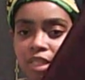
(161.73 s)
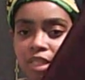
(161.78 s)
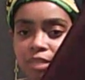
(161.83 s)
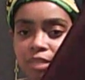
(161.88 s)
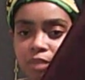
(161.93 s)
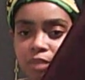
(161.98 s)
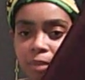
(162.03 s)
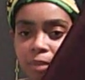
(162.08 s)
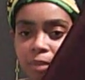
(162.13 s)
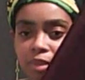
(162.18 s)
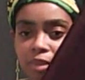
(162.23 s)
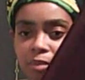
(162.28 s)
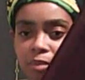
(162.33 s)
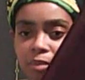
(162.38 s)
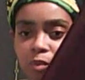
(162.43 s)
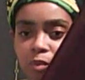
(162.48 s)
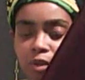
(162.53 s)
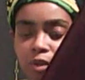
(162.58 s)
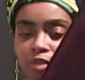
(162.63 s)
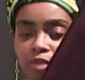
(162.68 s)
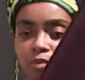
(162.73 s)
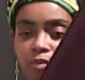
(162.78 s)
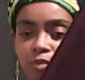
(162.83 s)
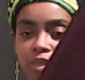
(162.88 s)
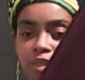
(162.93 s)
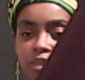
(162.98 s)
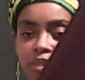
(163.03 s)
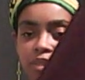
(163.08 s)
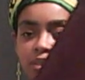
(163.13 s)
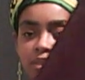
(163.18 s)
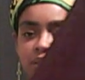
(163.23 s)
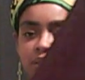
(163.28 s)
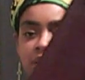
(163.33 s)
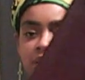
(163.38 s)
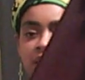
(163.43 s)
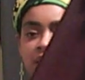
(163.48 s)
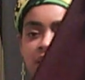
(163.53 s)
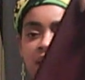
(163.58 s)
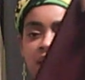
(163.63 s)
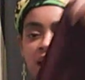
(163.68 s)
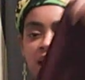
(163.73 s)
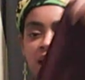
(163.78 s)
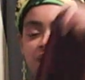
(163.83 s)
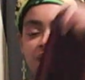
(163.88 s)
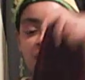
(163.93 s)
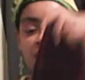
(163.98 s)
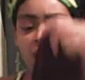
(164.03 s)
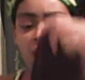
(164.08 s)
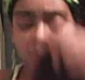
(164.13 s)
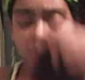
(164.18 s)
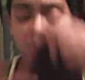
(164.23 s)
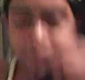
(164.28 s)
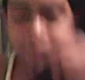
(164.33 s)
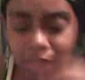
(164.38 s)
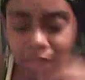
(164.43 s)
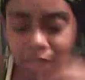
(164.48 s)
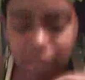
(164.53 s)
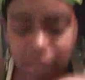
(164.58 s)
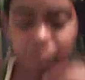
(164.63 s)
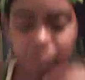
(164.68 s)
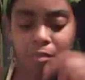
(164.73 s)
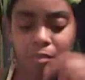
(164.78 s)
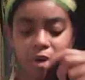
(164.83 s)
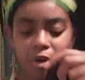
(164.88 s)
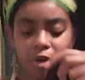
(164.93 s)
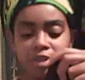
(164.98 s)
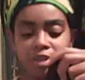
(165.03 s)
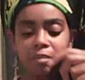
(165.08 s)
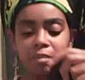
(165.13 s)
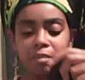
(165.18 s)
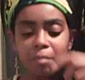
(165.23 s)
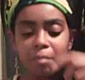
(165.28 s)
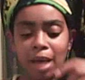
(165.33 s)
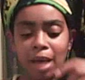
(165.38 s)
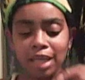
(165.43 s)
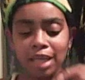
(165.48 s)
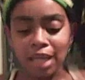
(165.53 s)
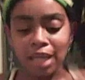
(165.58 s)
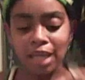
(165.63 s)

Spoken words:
is what I'm going to be working with. I've already marked my